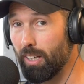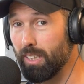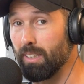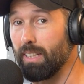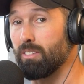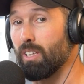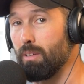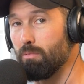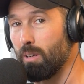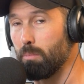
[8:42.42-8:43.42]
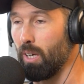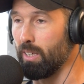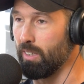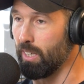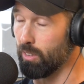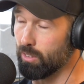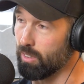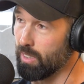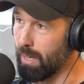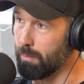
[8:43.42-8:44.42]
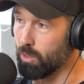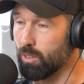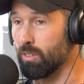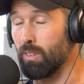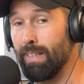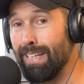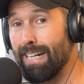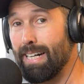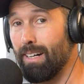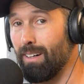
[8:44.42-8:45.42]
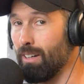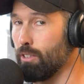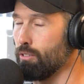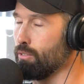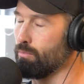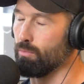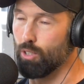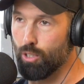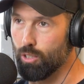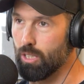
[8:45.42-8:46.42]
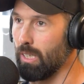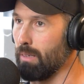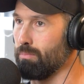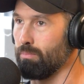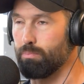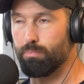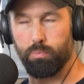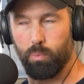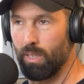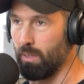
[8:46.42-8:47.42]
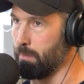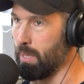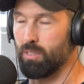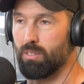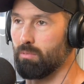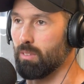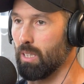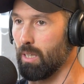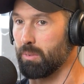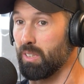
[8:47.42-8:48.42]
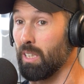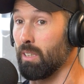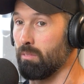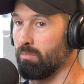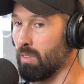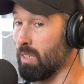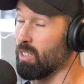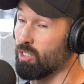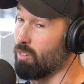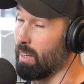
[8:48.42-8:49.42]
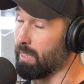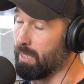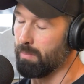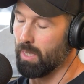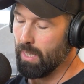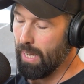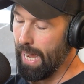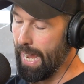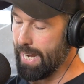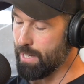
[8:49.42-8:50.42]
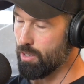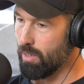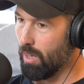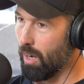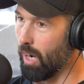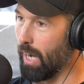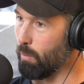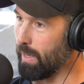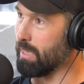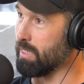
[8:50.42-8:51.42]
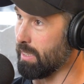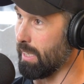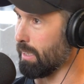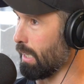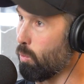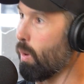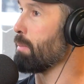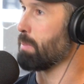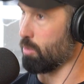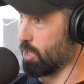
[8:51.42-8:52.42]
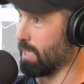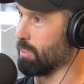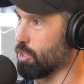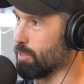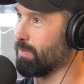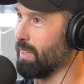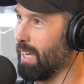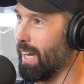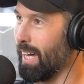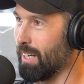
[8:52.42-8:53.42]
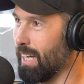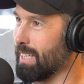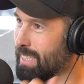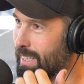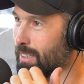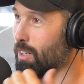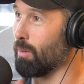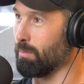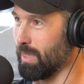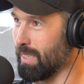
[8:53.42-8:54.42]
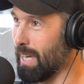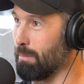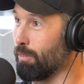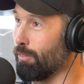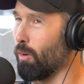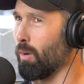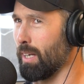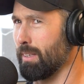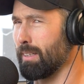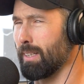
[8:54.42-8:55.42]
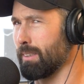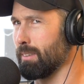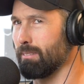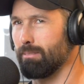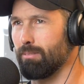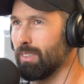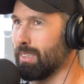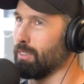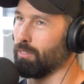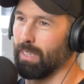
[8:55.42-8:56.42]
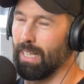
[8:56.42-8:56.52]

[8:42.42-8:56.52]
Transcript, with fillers: elite team run by Ninos Damos, uh, huge club one of the best clubs in uh, Australia, and I went and did their like white belt challenge, and I had done a comp the day before, and I think I got silver that